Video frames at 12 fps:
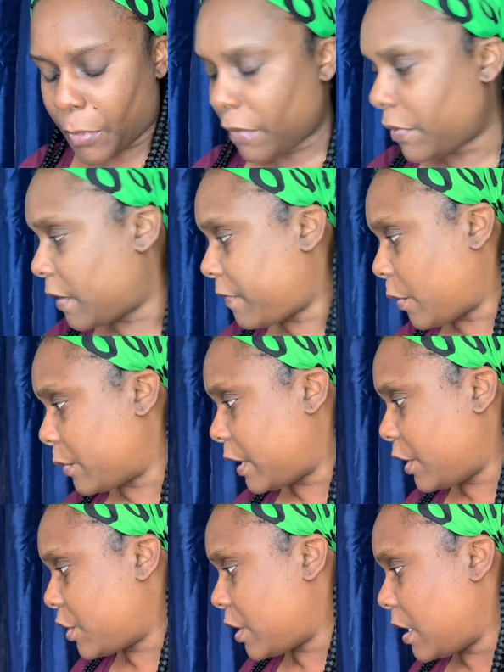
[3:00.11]
for the
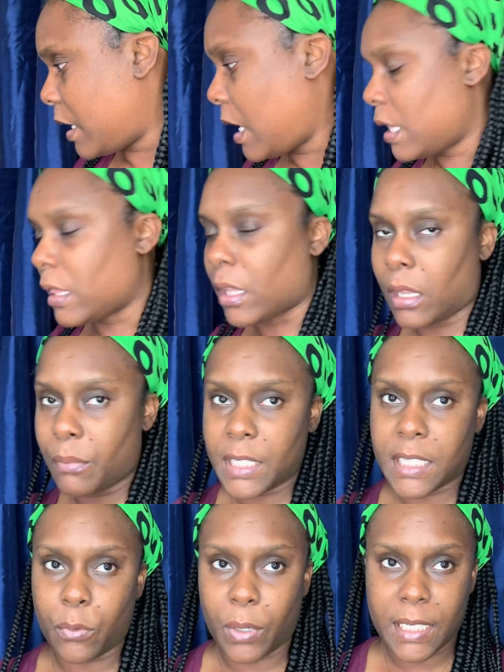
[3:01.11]
foundation now let me
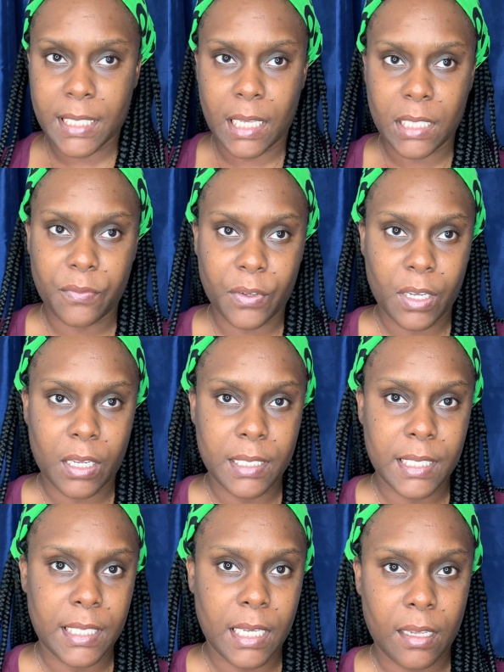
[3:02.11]
see what it says for the
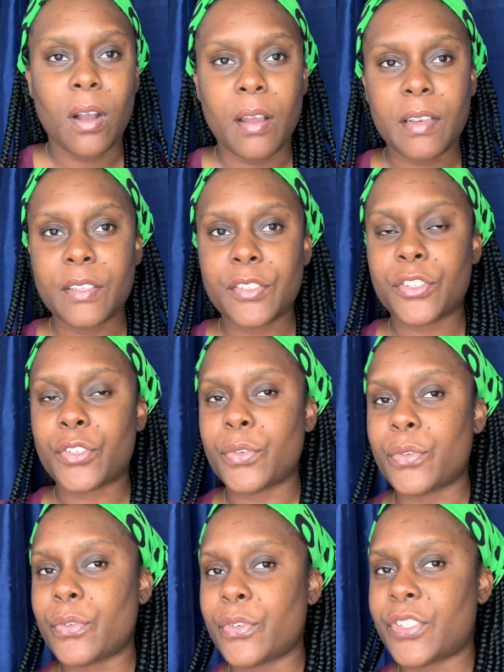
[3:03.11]
concealer on
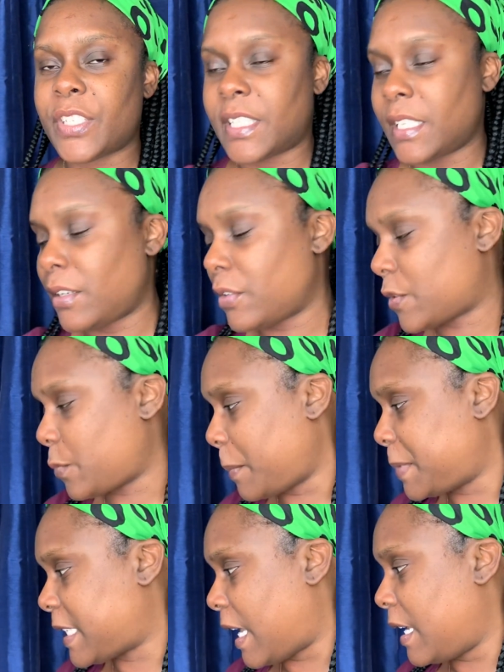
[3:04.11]
to shiseido's
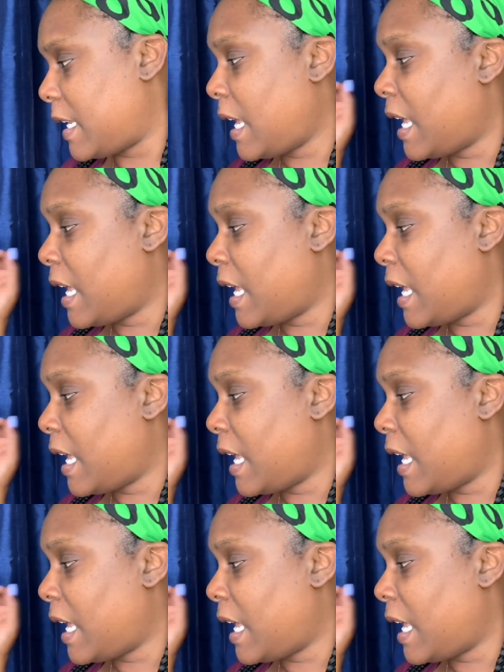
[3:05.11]
website